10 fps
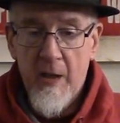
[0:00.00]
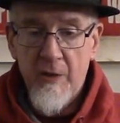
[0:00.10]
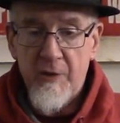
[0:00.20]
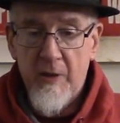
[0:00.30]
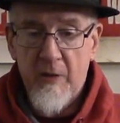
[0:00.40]

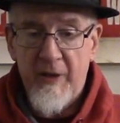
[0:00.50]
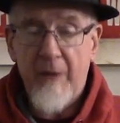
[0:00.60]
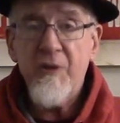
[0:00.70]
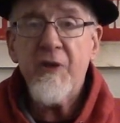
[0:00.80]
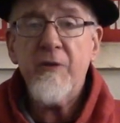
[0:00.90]
So
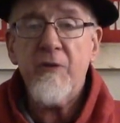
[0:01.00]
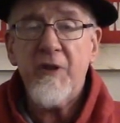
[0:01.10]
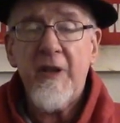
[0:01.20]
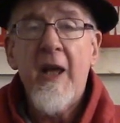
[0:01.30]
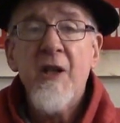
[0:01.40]
that was
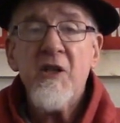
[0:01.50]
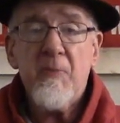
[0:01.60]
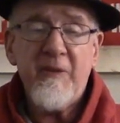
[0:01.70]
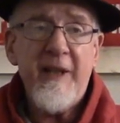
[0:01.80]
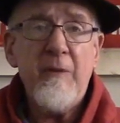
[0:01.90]
interesting.
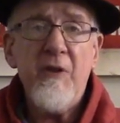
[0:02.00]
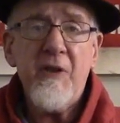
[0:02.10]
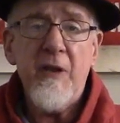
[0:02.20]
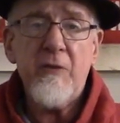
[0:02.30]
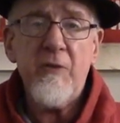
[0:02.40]
Spillane
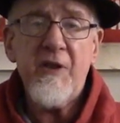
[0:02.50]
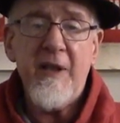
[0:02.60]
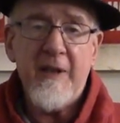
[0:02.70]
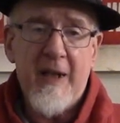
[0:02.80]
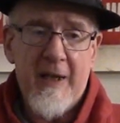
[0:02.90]
was an
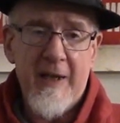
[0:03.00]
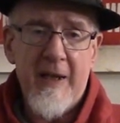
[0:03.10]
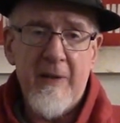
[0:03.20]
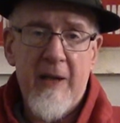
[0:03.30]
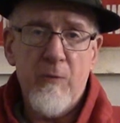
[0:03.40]
interesting guy.
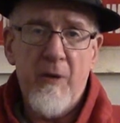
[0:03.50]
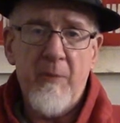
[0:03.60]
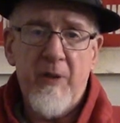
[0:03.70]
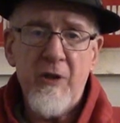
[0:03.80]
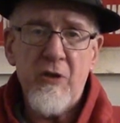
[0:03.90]
He, he wrote
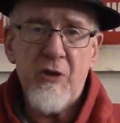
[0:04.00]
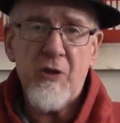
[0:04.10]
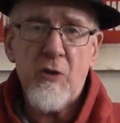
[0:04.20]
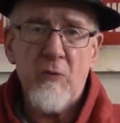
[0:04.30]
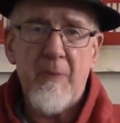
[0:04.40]
a bunch of
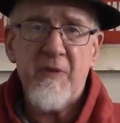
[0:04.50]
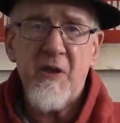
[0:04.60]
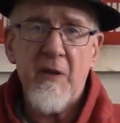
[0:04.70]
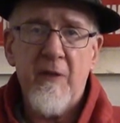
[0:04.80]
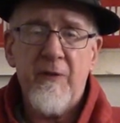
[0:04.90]

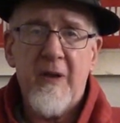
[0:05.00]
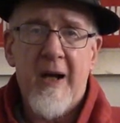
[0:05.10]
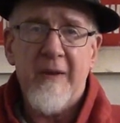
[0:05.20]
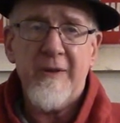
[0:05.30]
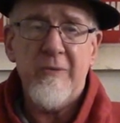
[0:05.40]
scripts for
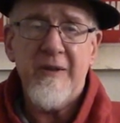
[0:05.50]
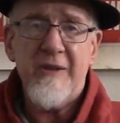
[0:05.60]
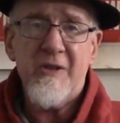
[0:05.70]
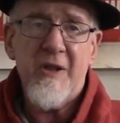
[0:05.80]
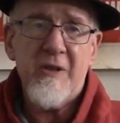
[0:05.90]
Hollywood,
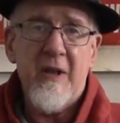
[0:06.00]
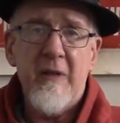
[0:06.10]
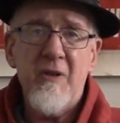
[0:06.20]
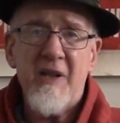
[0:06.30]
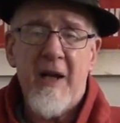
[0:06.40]
and he says, you know,
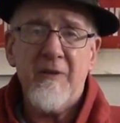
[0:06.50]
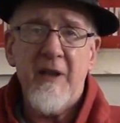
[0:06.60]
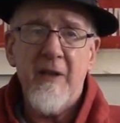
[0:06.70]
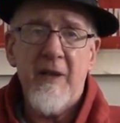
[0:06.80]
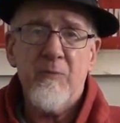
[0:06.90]
he was out
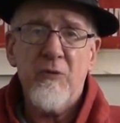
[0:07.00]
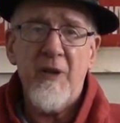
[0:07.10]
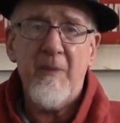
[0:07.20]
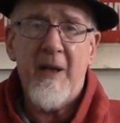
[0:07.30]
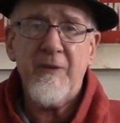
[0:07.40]
there. They
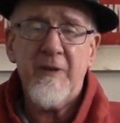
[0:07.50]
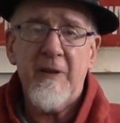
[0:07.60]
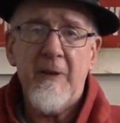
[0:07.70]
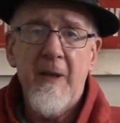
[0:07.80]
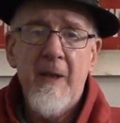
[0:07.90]
brought him out
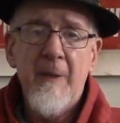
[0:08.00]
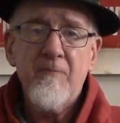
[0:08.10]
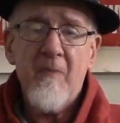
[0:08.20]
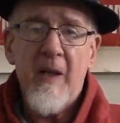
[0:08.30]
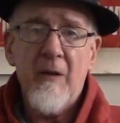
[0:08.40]
to,
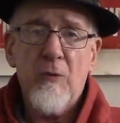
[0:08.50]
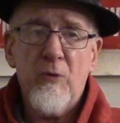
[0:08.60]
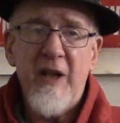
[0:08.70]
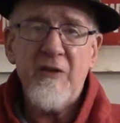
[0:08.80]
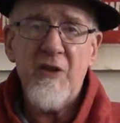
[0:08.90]
you know,
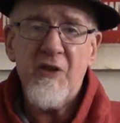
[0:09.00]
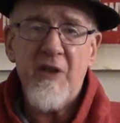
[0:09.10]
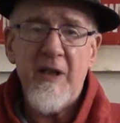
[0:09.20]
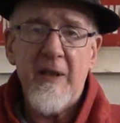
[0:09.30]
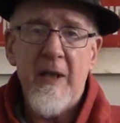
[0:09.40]
write this
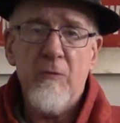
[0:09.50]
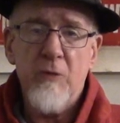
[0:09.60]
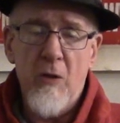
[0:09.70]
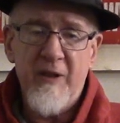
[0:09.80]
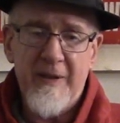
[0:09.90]
thing. He
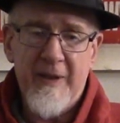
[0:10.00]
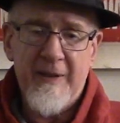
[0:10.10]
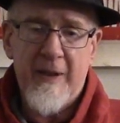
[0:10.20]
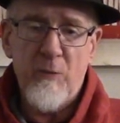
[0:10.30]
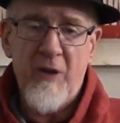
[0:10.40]
wrote it
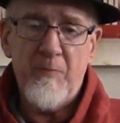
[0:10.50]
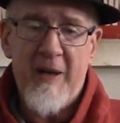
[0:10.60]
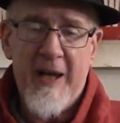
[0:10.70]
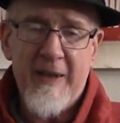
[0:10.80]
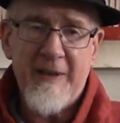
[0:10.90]
and then went
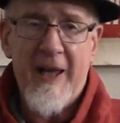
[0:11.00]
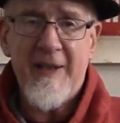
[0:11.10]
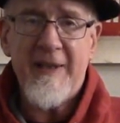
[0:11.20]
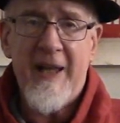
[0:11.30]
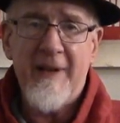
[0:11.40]
back, and they had
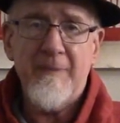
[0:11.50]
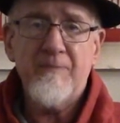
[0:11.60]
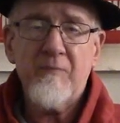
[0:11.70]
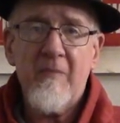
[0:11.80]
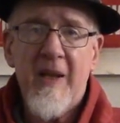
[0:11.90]
to get
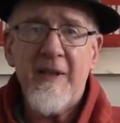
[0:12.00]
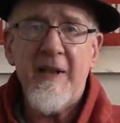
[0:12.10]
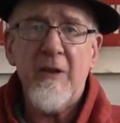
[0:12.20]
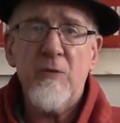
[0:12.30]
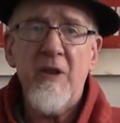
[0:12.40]
him, and then
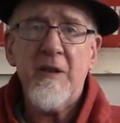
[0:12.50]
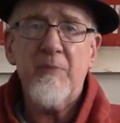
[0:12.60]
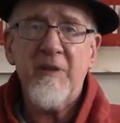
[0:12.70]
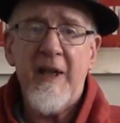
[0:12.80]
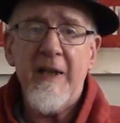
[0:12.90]
he agreed to
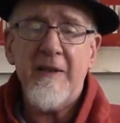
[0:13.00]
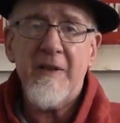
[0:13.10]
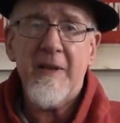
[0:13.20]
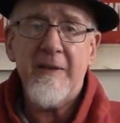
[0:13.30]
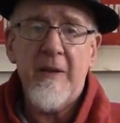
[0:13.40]
play it. And he
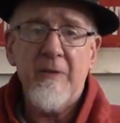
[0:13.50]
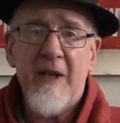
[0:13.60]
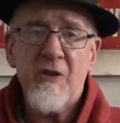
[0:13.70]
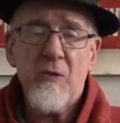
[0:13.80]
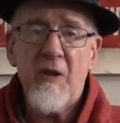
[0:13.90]
said, you know,
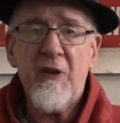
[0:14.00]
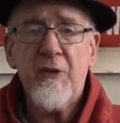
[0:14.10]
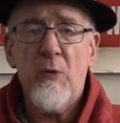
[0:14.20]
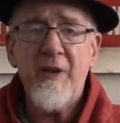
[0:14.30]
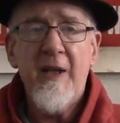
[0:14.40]
they sort of
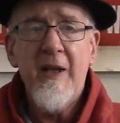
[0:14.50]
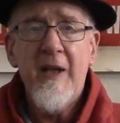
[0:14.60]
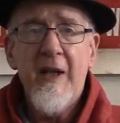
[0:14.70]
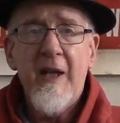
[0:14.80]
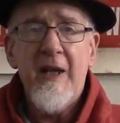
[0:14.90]
thought
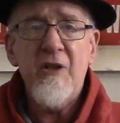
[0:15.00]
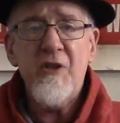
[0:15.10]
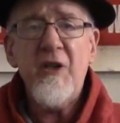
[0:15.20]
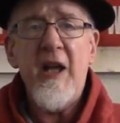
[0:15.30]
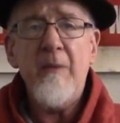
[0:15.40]

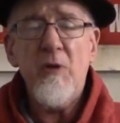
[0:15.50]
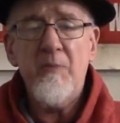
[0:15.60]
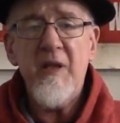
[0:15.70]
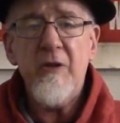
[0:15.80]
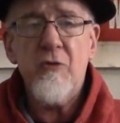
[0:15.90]
his name
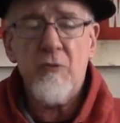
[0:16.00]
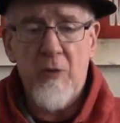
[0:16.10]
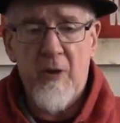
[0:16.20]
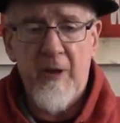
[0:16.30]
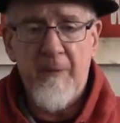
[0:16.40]
would be a
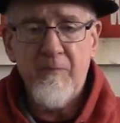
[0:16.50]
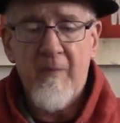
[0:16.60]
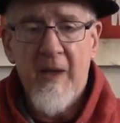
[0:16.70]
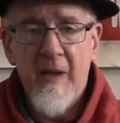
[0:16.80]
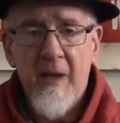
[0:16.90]
draw,
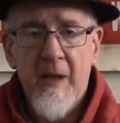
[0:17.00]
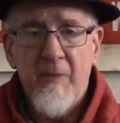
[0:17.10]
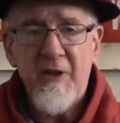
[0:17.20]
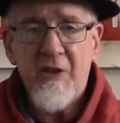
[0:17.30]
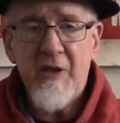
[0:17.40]

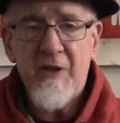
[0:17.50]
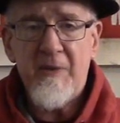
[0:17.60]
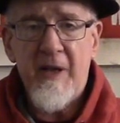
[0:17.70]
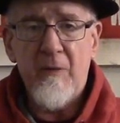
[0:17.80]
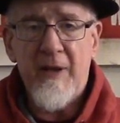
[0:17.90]
but he
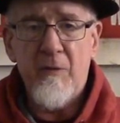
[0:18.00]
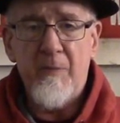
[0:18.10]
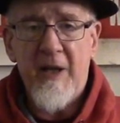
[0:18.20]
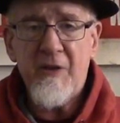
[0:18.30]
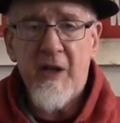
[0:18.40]
says they, they were
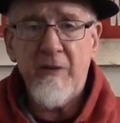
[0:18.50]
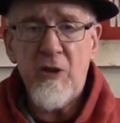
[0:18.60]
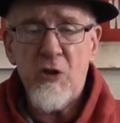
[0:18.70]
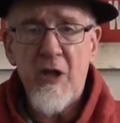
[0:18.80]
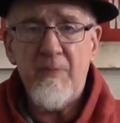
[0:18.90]

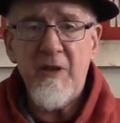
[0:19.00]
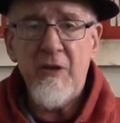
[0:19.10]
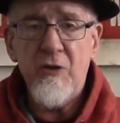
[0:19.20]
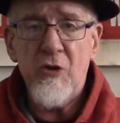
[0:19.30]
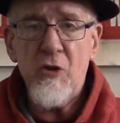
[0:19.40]
basically cheap and
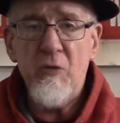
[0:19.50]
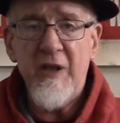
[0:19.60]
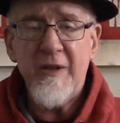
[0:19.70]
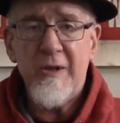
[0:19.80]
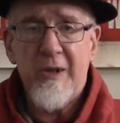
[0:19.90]
didn't shoot
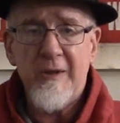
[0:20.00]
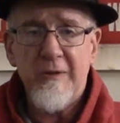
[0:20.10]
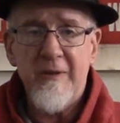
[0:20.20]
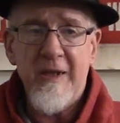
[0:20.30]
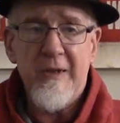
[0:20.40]
it in
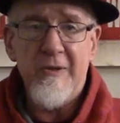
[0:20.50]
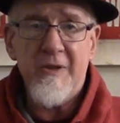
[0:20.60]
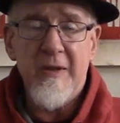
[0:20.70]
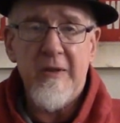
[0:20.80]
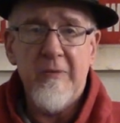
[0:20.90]
color. And he
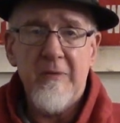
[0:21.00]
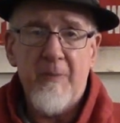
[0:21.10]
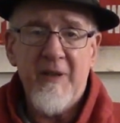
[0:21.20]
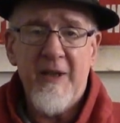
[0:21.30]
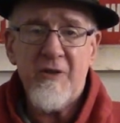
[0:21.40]
goes, you know, we were
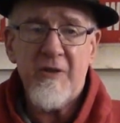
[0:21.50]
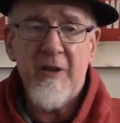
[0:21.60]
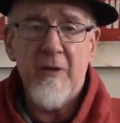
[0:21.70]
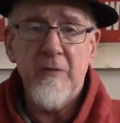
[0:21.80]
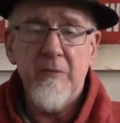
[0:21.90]
up against,
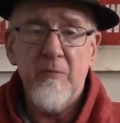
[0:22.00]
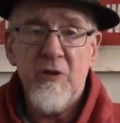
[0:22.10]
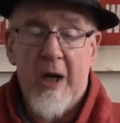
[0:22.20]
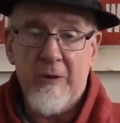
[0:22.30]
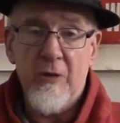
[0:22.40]
you know,
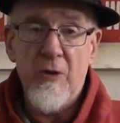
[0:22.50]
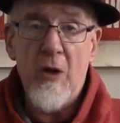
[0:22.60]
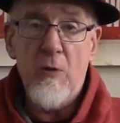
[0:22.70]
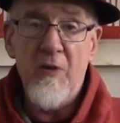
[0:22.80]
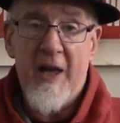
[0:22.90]
Dr.
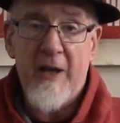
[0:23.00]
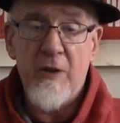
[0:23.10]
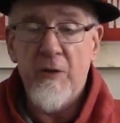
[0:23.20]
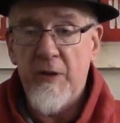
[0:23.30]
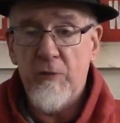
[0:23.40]
No that
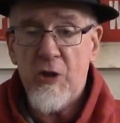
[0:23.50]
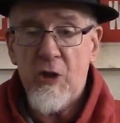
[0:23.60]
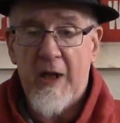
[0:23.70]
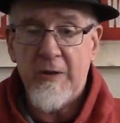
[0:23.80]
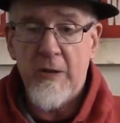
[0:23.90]
year that was
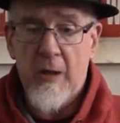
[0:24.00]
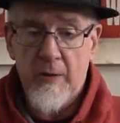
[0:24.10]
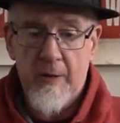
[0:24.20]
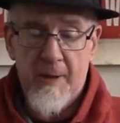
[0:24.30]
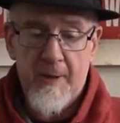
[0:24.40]
shot in
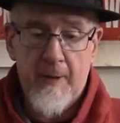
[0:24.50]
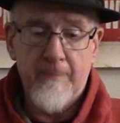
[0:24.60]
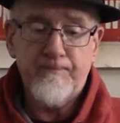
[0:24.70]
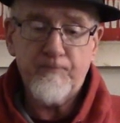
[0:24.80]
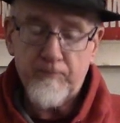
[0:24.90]
color.
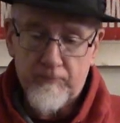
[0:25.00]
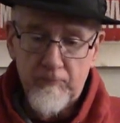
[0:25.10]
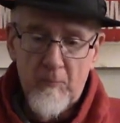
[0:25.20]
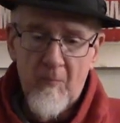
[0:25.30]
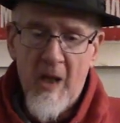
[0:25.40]
So
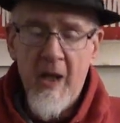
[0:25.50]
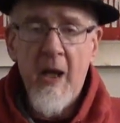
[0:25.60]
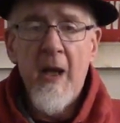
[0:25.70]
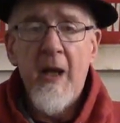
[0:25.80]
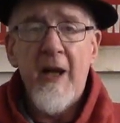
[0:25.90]

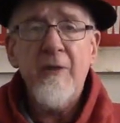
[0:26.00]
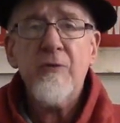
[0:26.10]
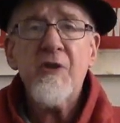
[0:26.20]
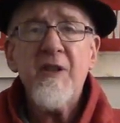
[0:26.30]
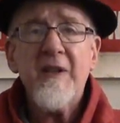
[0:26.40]

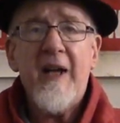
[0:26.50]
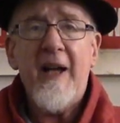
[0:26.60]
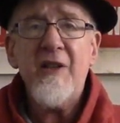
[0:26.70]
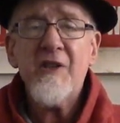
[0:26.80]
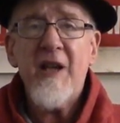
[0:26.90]
interesting
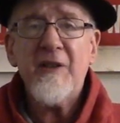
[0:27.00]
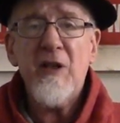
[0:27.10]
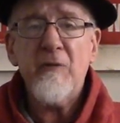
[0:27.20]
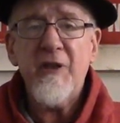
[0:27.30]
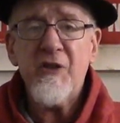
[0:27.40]
guy. He sat
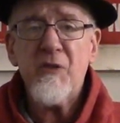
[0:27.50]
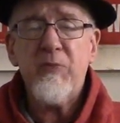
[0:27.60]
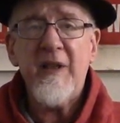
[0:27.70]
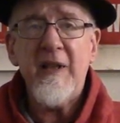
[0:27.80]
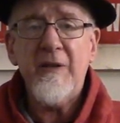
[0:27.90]
there and
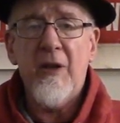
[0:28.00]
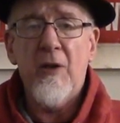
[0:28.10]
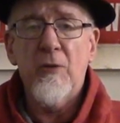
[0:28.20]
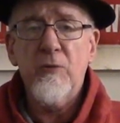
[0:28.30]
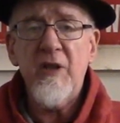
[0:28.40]
explained the
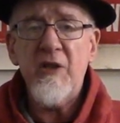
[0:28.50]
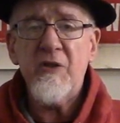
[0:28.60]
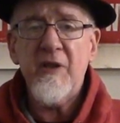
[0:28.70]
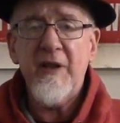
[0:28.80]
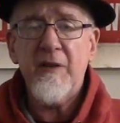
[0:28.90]
whole
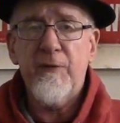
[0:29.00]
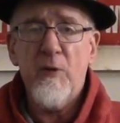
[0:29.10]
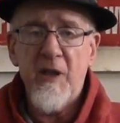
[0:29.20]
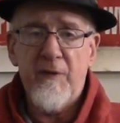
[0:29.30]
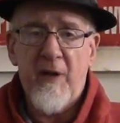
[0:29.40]
reason that the
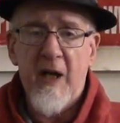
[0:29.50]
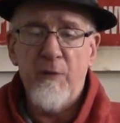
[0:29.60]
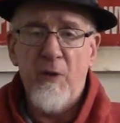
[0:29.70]
45